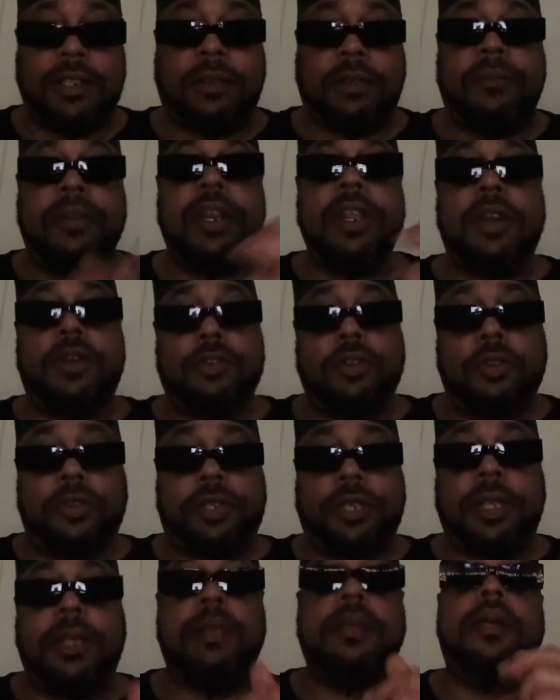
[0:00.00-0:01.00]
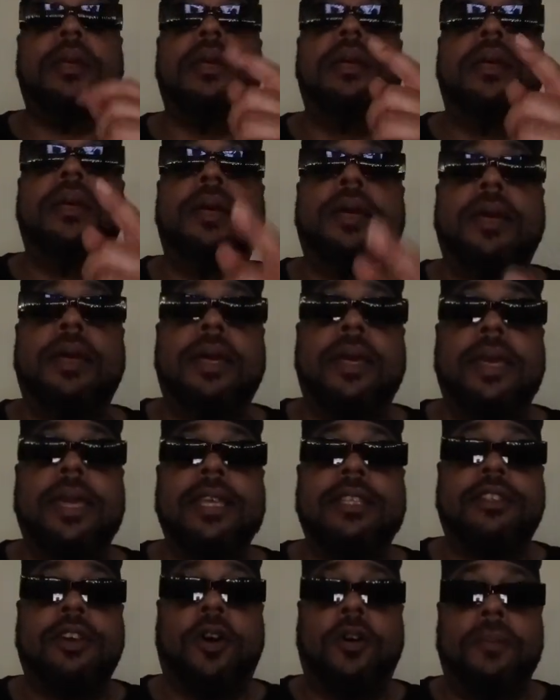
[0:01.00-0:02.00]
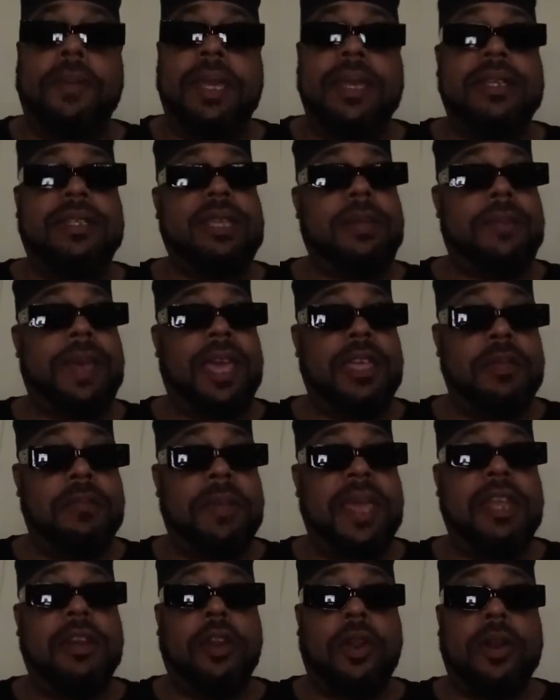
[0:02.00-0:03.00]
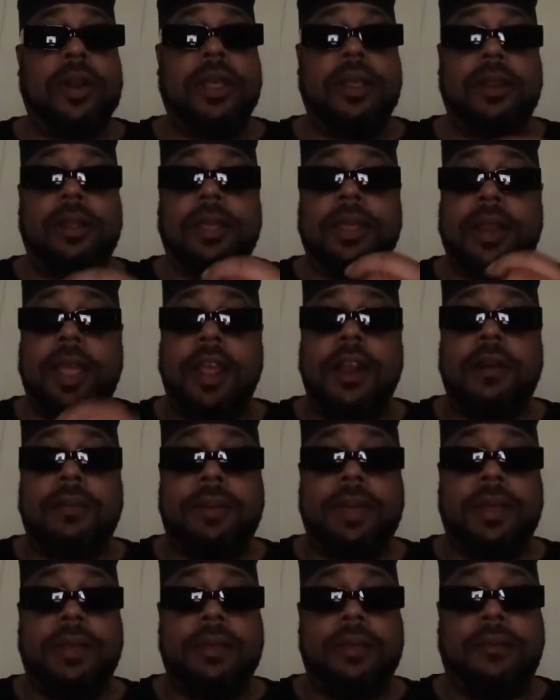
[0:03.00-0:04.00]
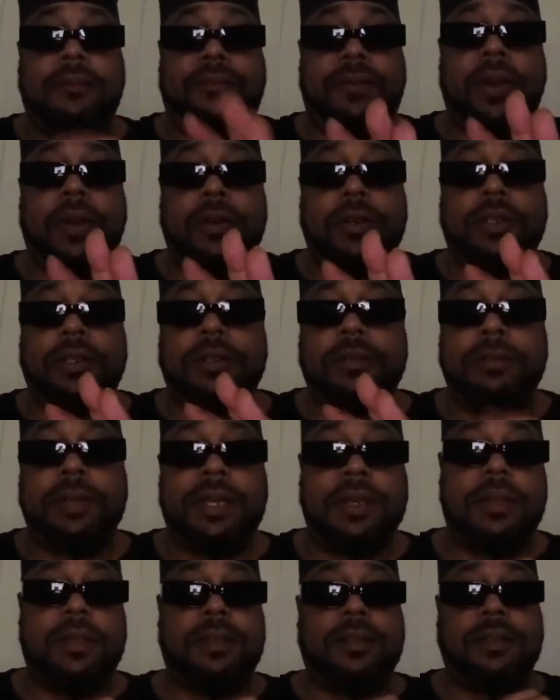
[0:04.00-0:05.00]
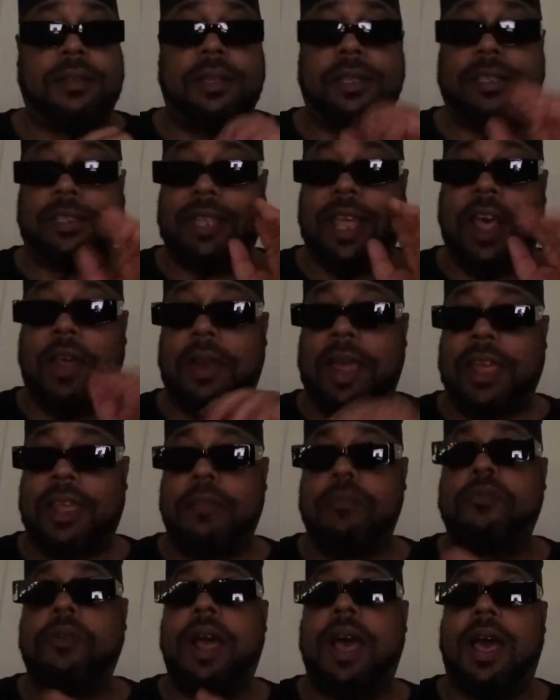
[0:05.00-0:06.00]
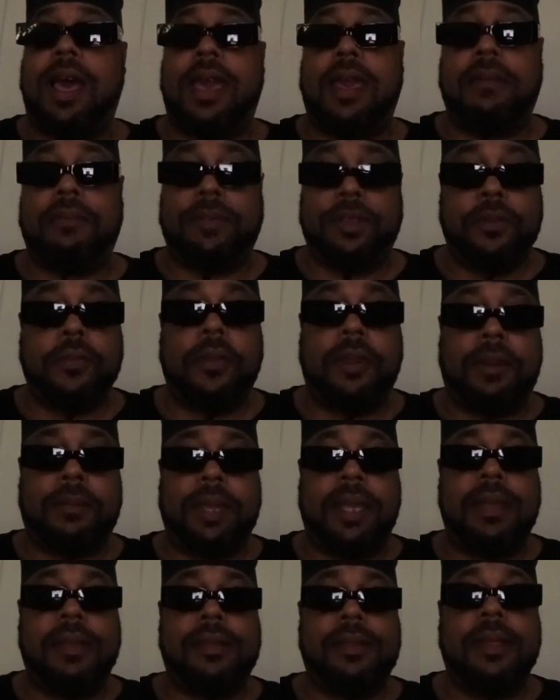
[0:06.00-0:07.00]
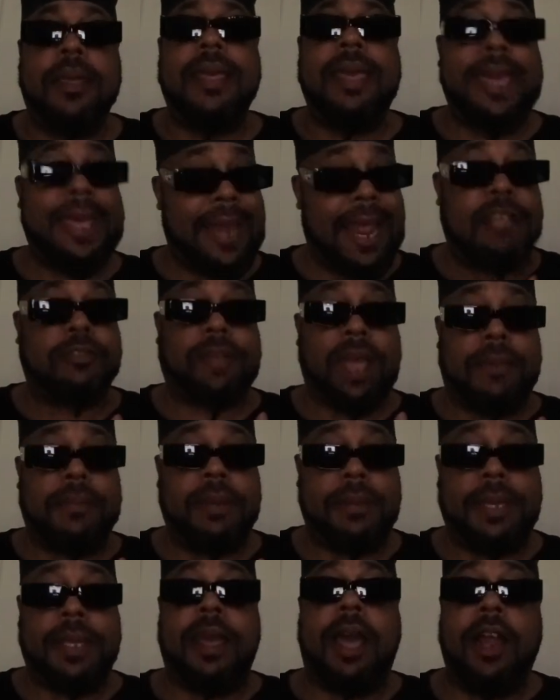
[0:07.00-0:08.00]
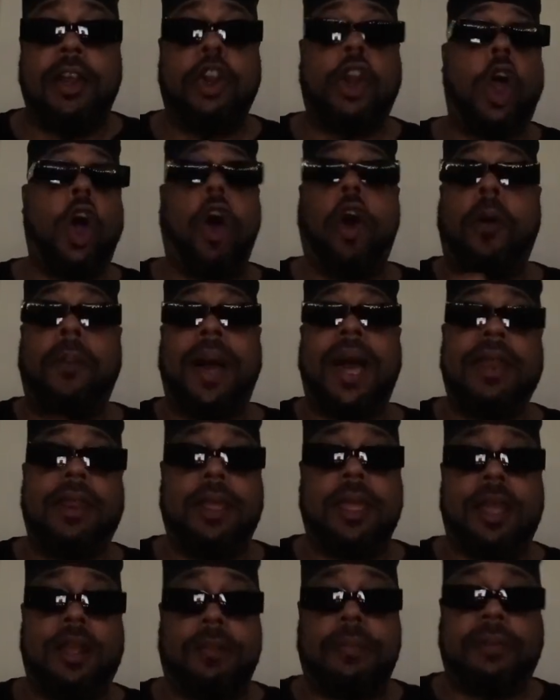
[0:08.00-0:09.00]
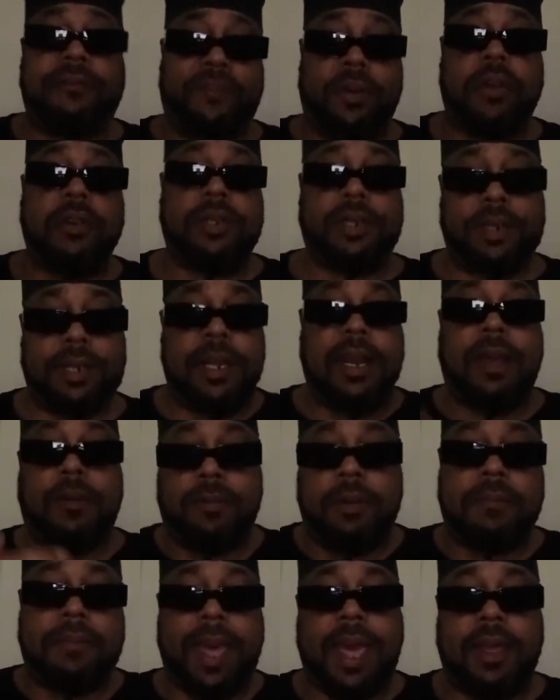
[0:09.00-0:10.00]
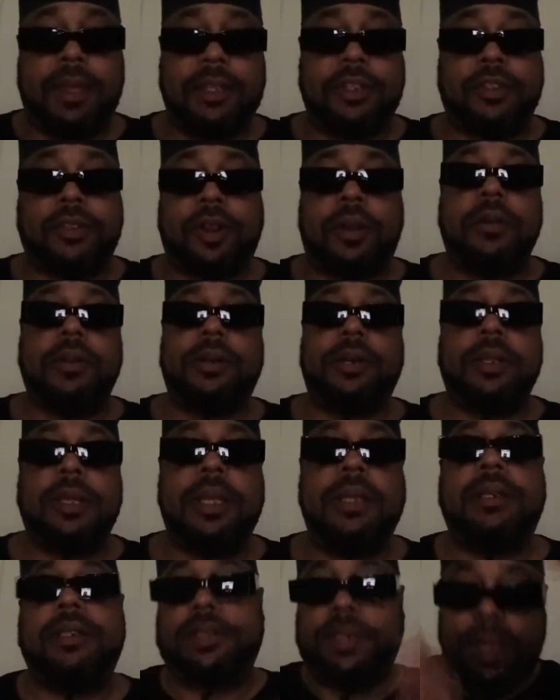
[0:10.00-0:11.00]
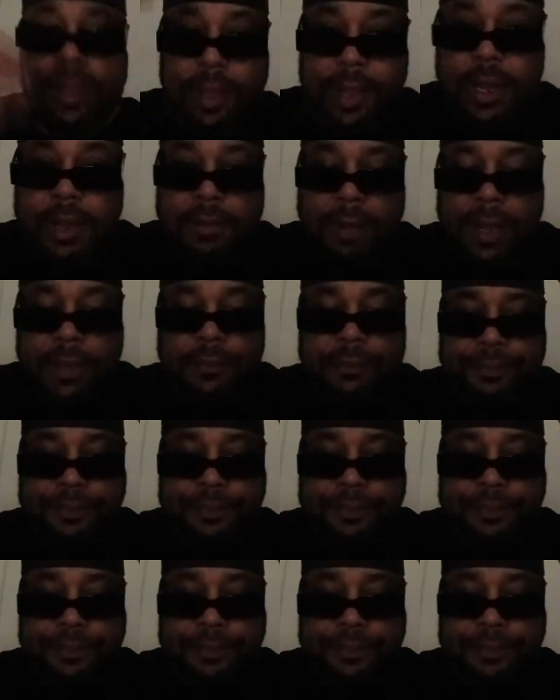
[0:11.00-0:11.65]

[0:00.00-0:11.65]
the video, you'll see. He told me, he said, man, you may learn it in Arabic first because it sounded like it rhymed. You know what I mean? And that's what happened to me. I learned all mine in Arabic first, and then I went back and started learning English. Anyway,